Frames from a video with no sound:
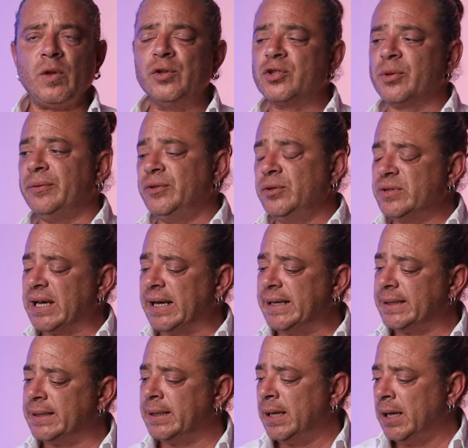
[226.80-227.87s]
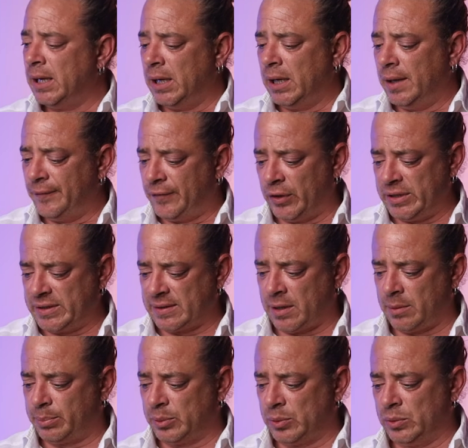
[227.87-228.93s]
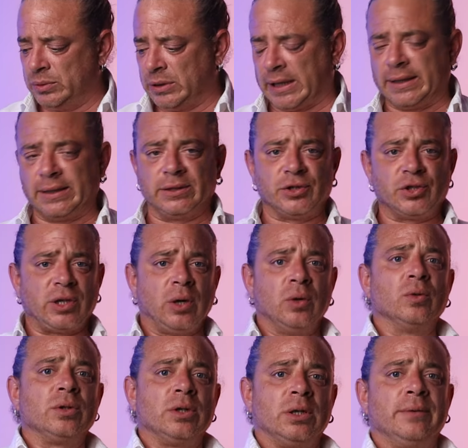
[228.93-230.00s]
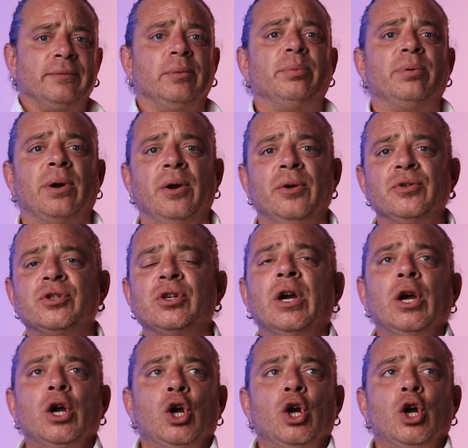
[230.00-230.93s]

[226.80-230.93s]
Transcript: So if you take, for example, like a Gestalt kind of approach,